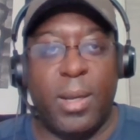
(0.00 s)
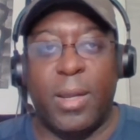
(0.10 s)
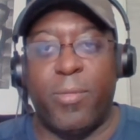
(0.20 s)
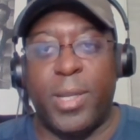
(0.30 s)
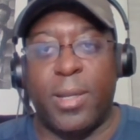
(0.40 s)

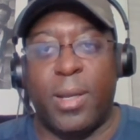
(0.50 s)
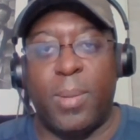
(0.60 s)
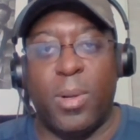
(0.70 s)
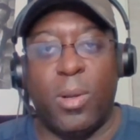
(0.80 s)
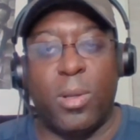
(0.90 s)
every
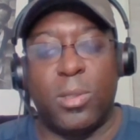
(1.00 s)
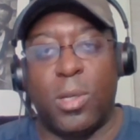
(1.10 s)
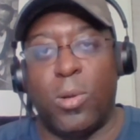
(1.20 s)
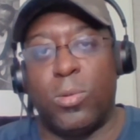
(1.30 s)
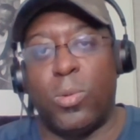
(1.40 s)
time, looking to
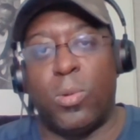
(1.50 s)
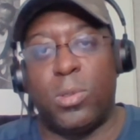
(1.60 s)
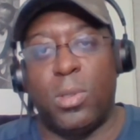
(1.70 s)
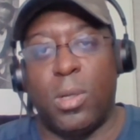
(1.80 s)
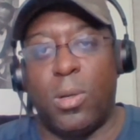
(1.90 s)
go towards
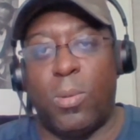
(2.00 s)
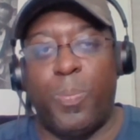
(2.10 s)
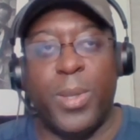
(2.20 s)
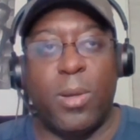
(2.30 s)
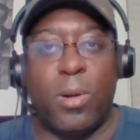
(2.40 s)
the goal
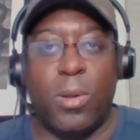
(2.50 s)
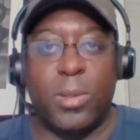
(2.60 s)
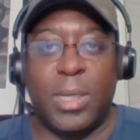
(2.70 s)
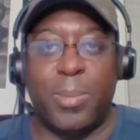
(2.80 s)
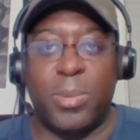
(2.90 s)
at all
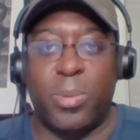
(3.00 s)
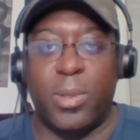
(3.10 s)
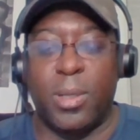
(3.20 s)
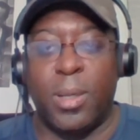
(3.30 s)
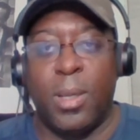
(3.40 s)
times,
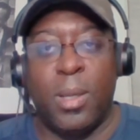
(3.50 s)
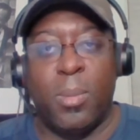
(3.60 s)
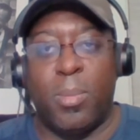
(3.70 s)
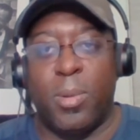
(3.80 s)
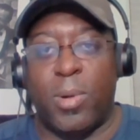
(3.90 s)
putting
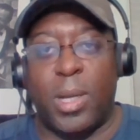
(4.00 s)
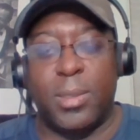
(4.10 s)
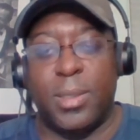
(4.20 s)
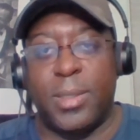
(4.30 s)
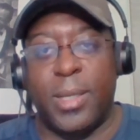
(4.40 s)

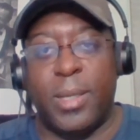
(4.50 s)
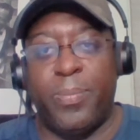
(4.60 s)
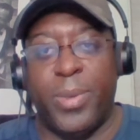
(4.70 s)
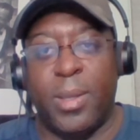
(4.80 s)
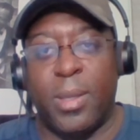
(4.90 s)
crosses in.
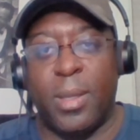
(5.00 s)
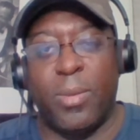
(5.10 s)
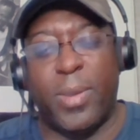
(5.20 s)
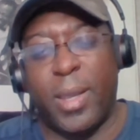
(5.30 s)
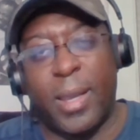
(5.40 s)
I
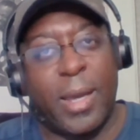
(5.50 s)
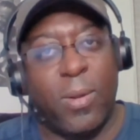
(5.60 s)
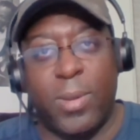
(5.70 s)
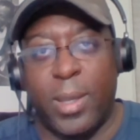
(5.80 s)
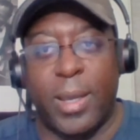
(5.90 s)
don't think
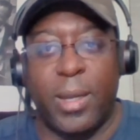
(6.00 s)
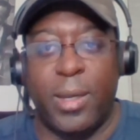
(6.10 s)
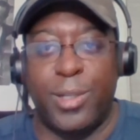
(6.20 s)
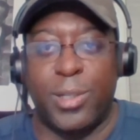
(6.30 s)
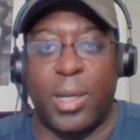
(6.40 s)
he got
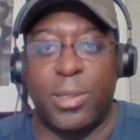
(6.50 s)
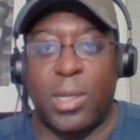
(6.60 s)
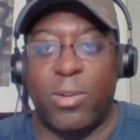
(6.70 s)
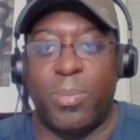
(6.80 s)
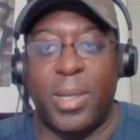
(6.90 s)
any shots
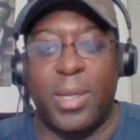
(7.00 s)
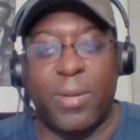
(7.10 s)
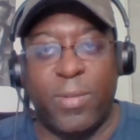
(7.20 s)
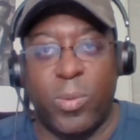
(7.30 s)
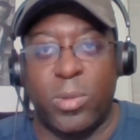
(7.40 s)
off, but he
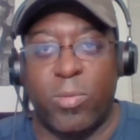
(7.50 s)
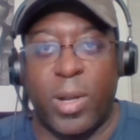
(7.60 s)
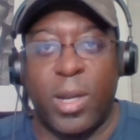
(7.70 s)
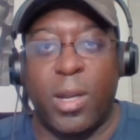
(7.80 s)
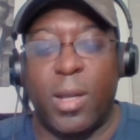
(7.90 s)
definitely was
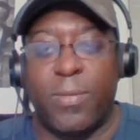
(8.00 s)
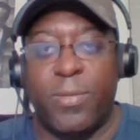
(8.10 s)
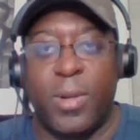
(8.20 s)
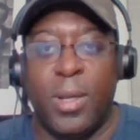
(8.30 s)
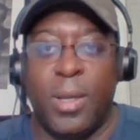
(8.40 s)
threatening enough
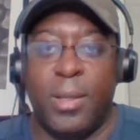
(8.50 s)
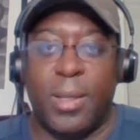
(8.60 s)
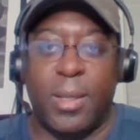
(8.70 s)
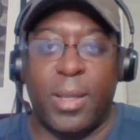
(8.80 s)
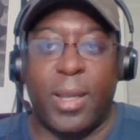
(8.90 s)

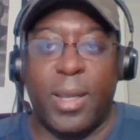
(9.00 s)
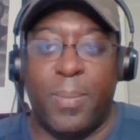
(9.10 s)
that they